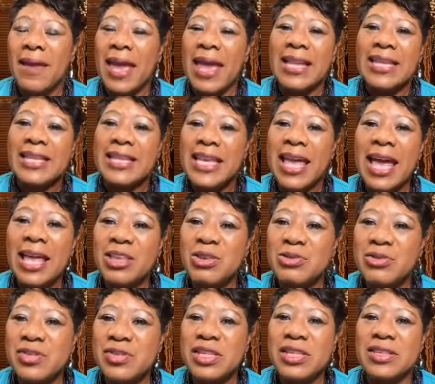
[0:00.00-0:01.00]
And yet
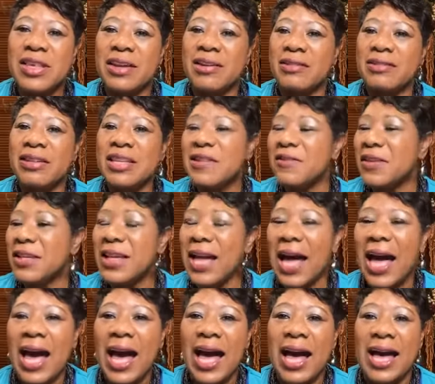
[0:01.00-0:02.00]
you see they're living
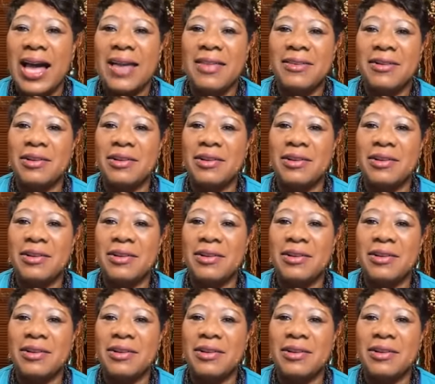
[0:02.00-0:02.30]
high.